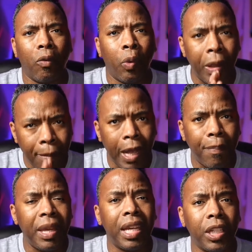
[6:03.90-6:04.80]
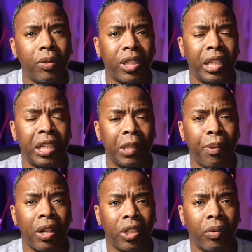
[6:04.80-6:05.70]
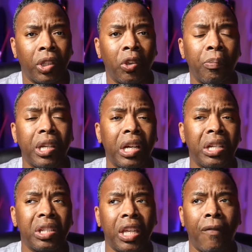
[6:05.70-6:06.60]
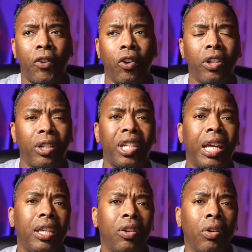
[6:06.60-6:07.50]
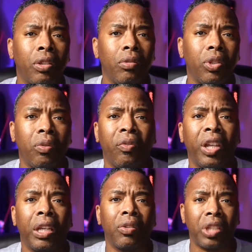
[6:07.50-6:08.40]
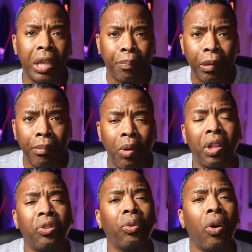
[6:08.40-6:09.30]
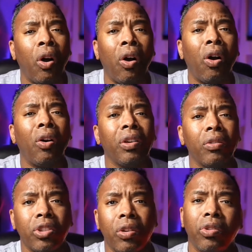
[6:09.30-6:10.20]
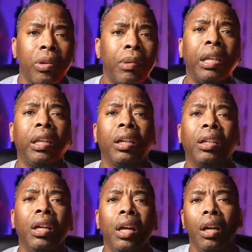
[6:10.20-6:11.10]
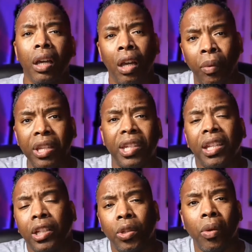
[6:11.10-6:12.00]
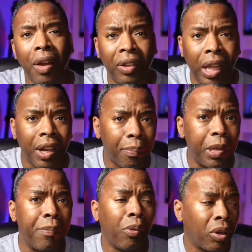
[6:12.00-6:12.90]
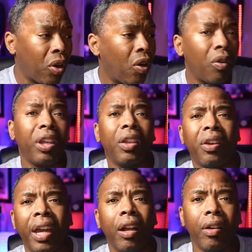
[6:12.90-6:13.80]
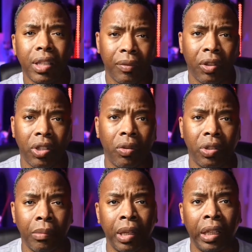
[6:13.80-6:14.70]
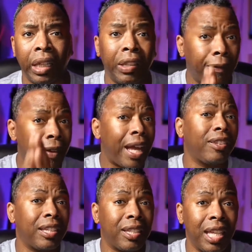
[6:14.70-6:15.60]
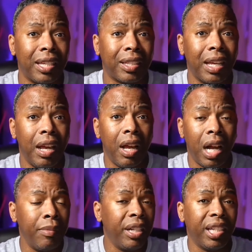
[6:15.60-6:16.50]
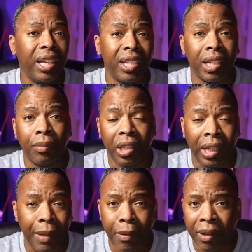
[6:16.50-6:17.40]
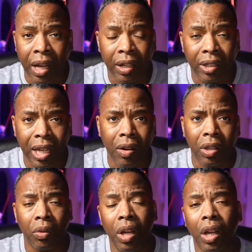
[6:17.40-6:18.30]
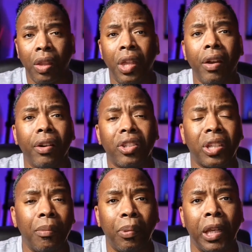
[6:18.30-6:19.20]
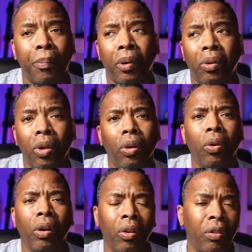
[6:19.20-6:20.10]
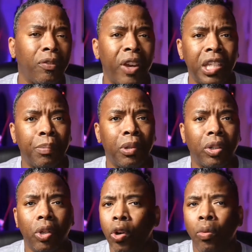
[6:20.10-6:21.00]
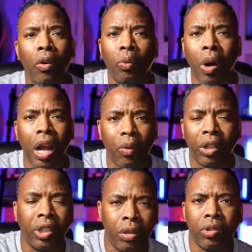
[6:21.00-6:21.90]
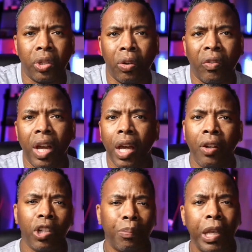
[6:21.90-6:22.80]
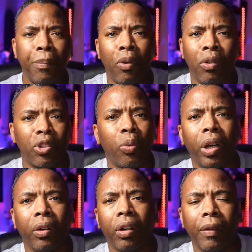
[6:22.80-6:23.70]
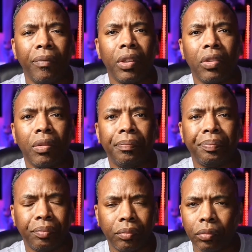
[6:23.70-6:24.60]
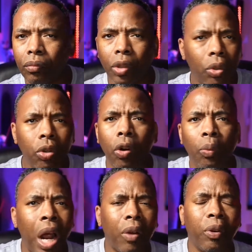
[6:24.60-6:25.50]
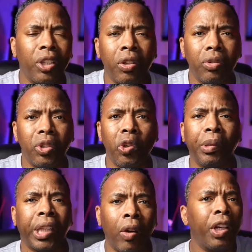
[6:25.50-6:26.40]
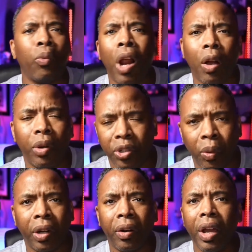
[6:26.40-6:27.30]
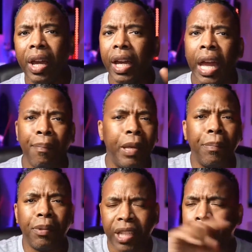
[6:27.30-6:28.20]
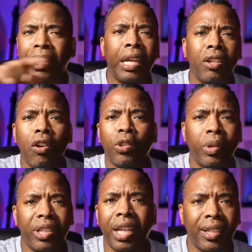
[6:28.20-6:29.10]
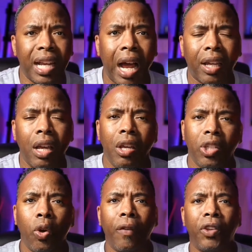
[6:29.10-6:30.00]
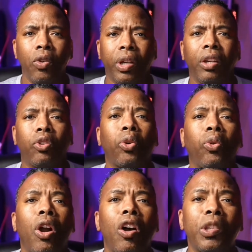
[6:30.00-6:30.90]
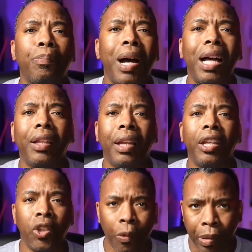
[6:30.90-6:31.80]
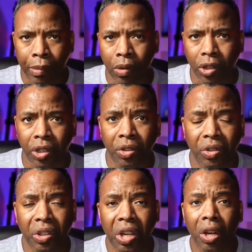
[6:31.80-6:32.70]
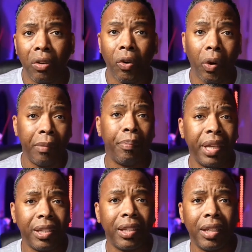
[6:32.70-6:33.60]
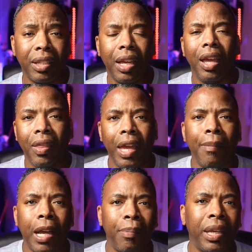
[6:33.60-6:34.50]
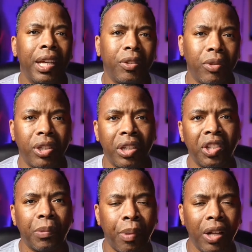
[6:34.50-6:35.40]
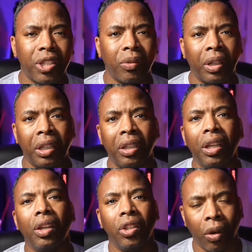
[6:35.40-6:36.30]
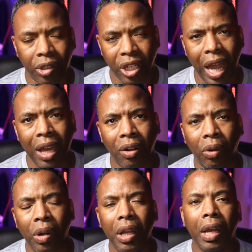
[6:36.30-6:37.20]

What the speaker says: We might be interested in sponsoring you, because if you're going to take your YouTube videos and promote it through all your social media, and we see that you have a lot of people on all the other areas of your social media. And the fact is this, I'm going to tell you something that a lot of people are not going to tell you. There are some people who are on Facebook who won't rock with YouTube. And there's people on Twitter who don't rock with YouTube, but they only rock with Twitter. And same thing goes with TikTok. So if you can cross-pollinate your promotions for a business, they might be interested in sponsoring your channel.